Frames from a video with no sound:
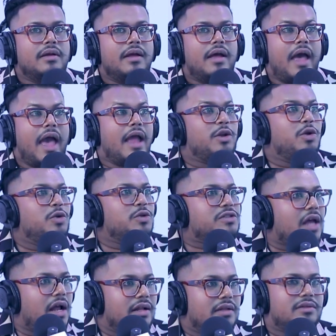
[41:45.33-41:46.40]
And
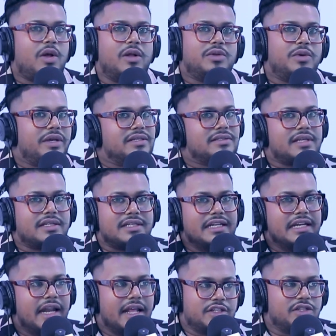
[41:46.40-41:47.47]
Sanat, although he's such a
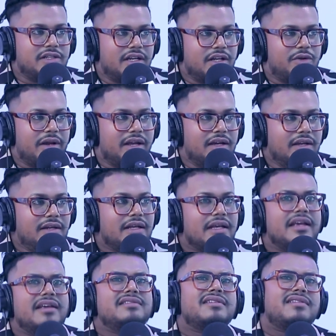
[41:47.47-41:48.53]
legend in cricket,
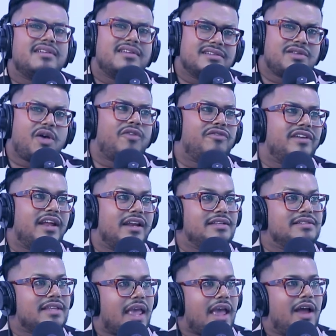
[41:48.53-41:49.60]
he's a real softie and he's
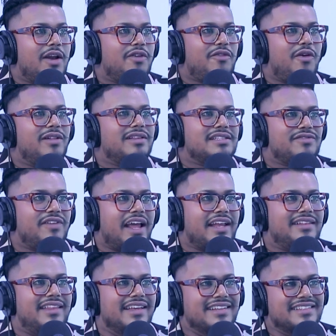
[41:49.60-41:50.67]
scared of all these flight
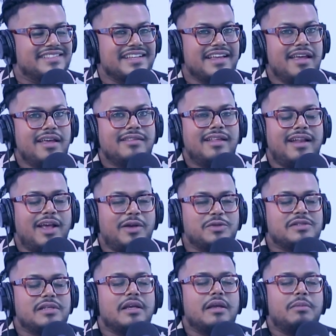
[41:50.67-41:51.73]
things. Then I could
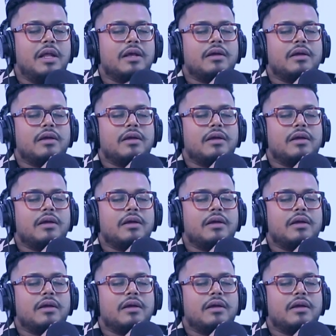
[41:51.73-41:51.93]
see him like...